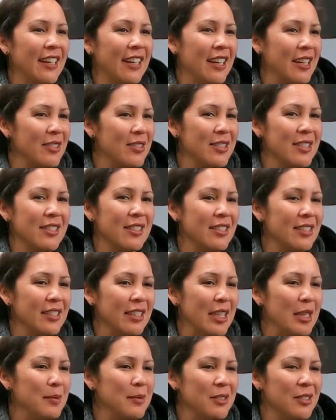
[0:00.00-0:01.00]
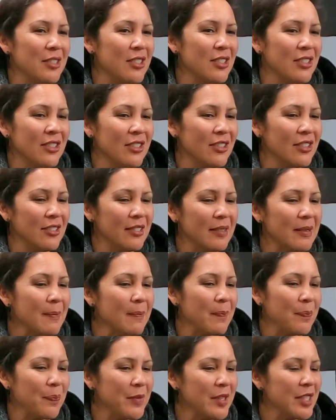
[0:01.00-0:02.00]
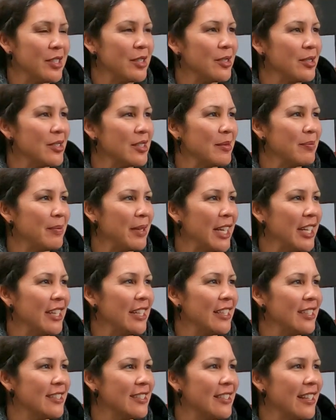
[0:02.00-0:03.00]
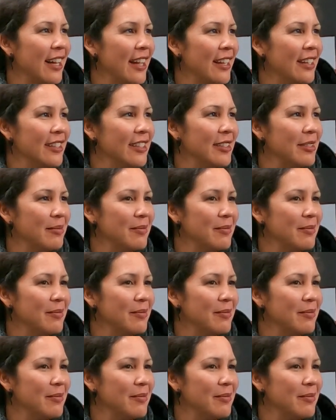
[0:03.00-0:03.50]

I was still able to do some paintings that